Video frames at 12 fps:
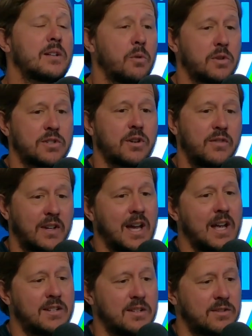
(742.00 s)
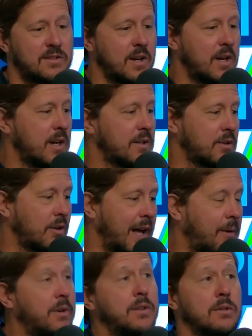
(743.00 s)
going to certifications, so
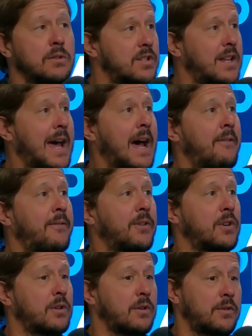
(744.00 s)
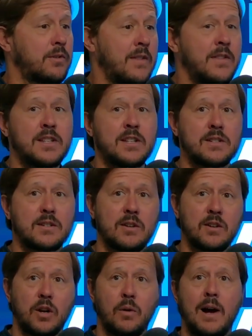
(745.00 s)
like with your staff, and this is
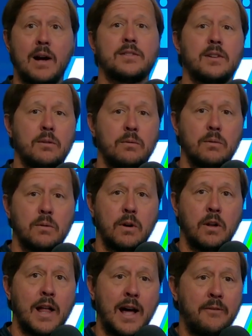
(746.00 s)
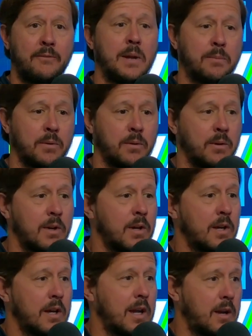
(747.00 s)
going to go out to a lot of people
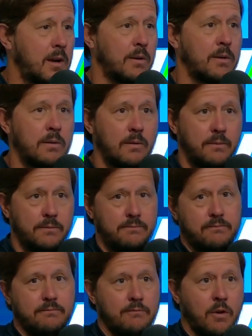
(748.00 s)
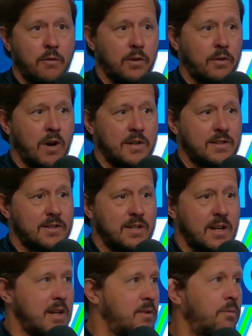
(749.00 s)
here, over across the
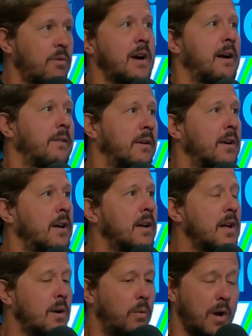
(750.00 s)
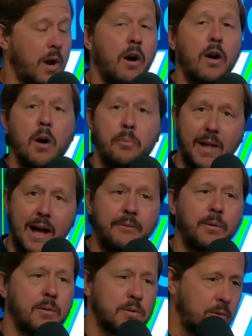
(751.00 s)
seas, wherever. We are on all
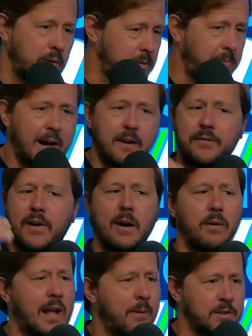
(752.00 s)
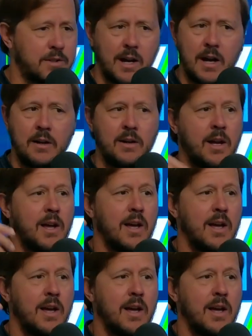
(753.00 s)
platforms. We're on Spotify. We're on Amazon.